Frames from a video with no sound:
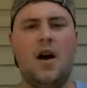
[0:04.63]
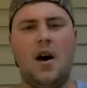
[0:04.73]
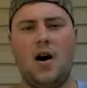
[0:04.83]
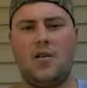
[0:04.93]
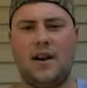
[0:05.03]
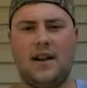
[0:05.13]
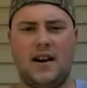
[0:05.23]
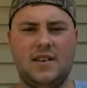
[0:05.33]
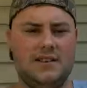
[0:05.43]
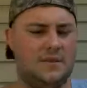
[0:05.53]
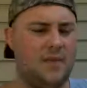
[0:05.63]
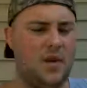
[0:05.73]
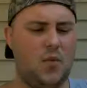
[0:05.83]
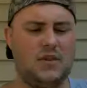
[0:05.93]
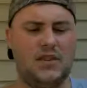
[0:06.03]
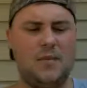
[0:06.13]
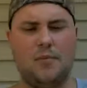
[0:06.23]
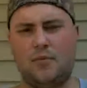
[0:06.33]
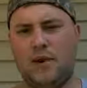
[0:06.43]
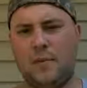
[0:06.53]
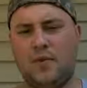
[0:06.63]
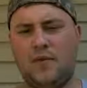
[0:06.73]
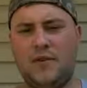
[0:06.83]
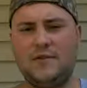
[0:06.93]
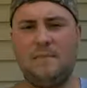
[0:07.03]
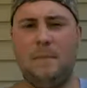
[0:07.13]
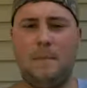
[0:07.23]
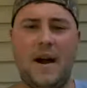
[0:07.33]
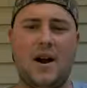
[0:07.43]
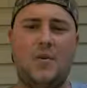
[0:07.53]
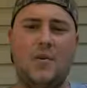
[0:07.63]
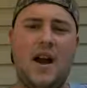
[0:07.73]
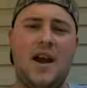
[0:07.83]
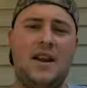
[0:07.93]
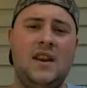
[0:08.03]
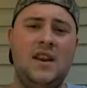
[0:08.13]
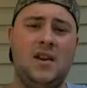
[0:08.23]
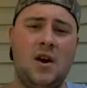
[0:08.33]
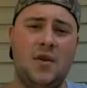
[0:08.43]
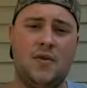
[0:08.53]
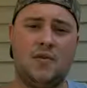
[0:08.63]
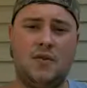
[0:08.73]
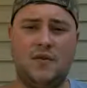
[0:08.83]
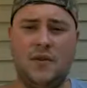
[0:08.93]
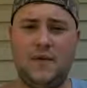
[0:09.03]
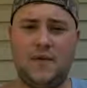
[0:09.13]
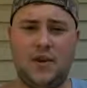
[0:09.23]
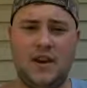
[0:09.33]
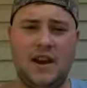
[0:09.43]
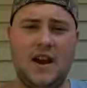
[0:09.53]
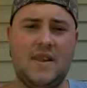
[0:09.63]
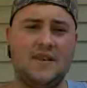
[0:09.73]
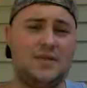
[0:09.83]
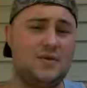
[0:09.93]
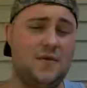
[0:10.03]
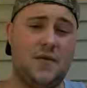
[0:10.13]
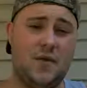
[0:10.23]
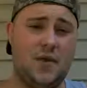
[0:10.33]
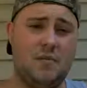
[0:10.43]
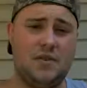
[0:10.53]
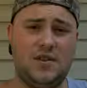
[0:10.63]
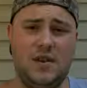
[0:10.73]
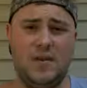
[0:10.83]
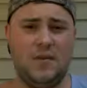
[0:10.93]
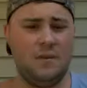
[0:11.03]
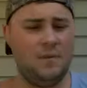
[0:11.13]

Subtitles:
All right, guys, what's up? Reaper Reviews back with another review for you today. This is review number 2.